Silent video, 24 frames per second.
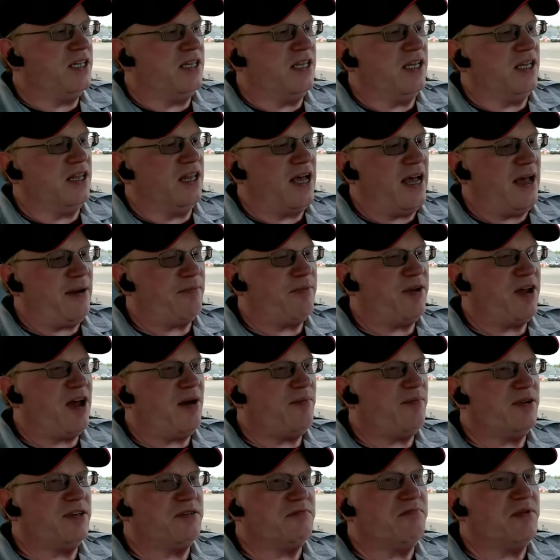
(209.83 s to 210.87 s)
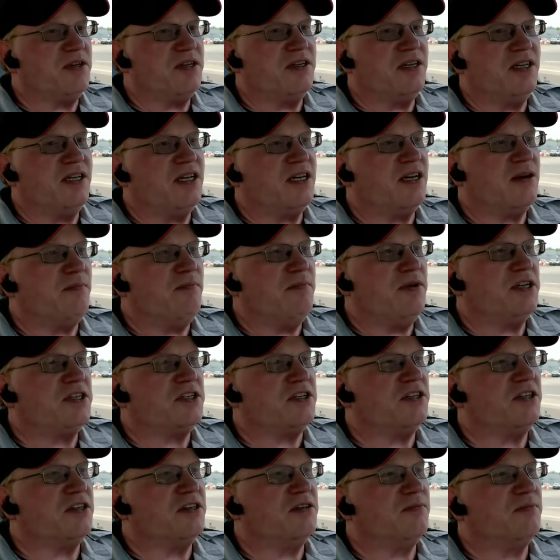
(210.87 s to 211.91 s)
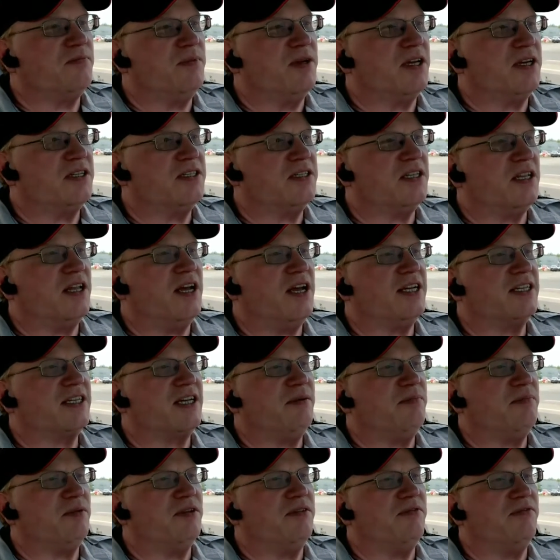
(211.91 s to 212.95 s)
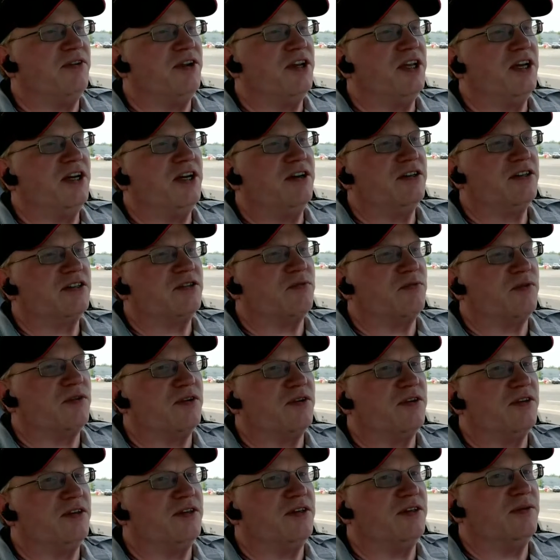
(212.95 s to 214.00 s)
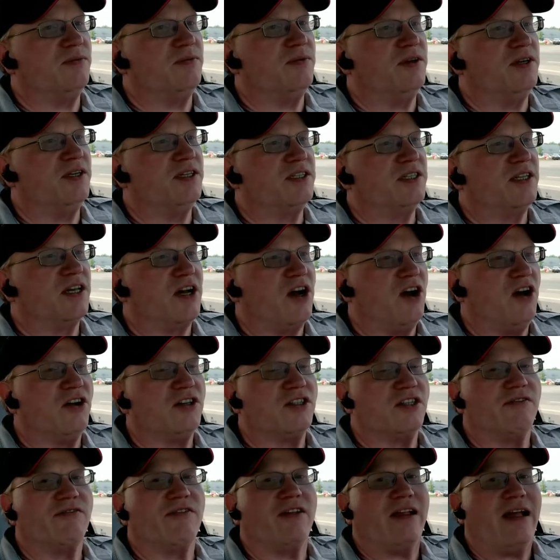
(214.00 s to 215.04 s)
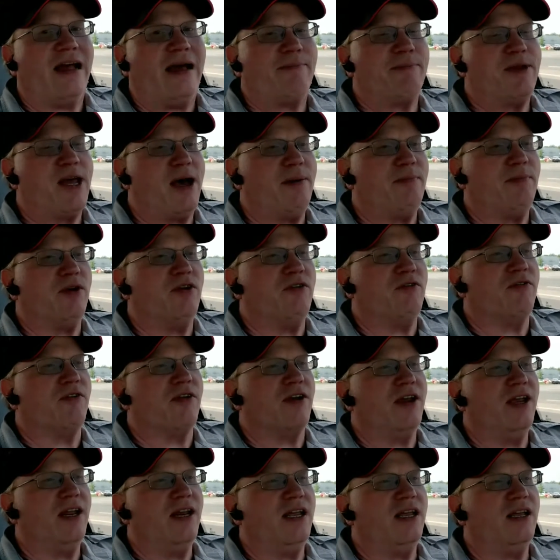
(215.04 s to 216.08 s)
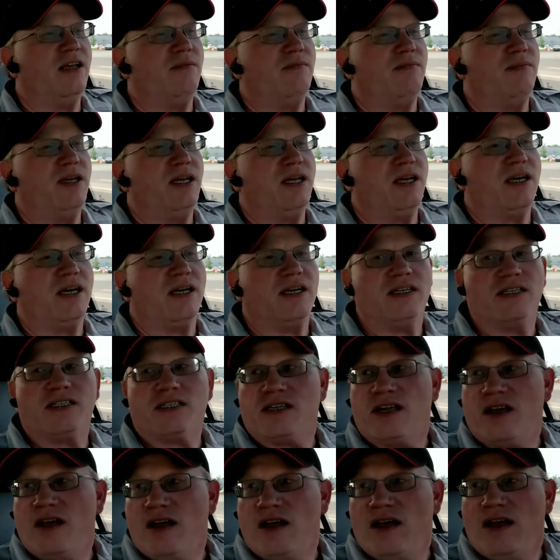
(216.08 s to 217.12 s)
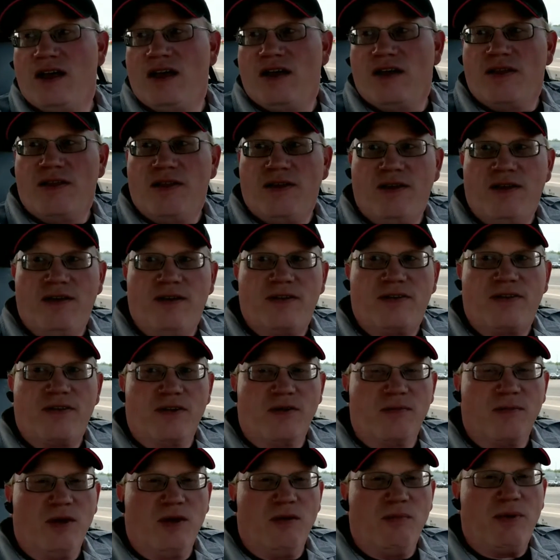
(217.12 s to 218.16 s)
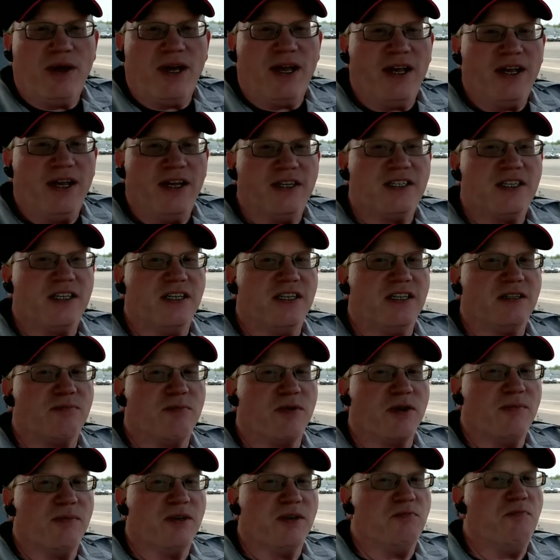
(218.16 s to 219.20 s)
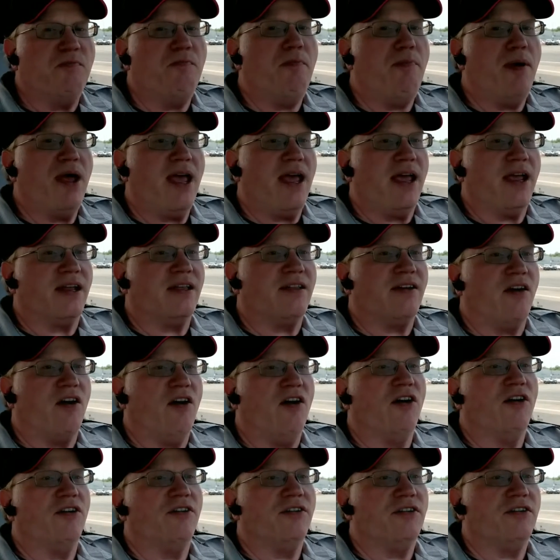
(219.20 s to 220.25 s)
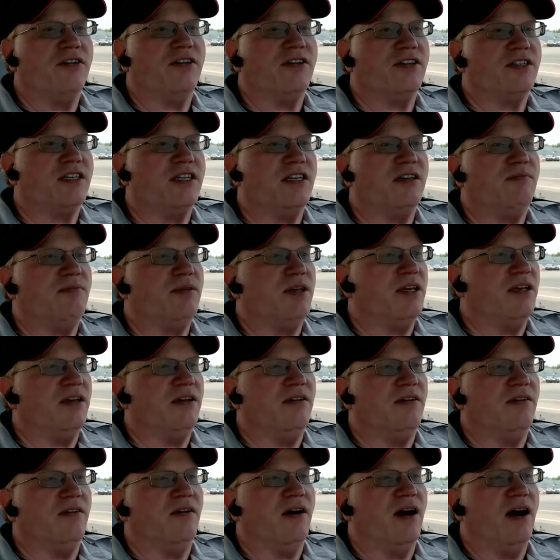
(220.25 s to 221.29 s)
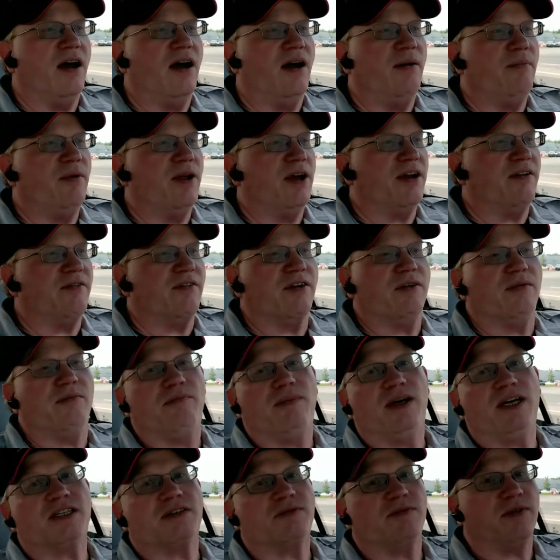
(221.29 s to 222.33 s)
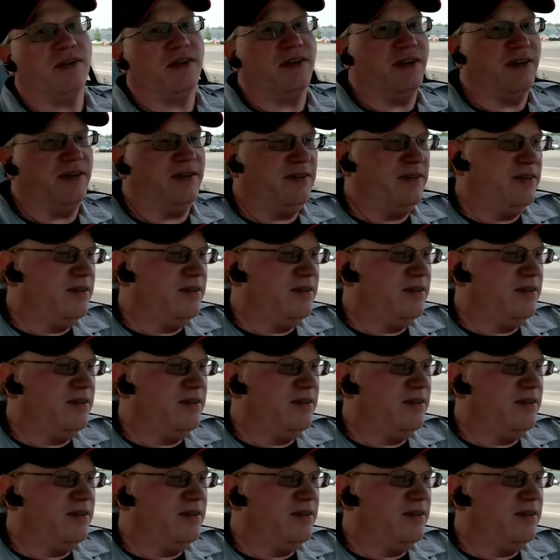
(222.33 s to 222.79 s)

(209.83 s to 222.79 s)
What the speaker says: The laptop has been decommissioned because the last couple of videos was the cause of the laptop overheating, because the thermal paste is pretty much baked onto the CPU. I'm not even gonna mess with it.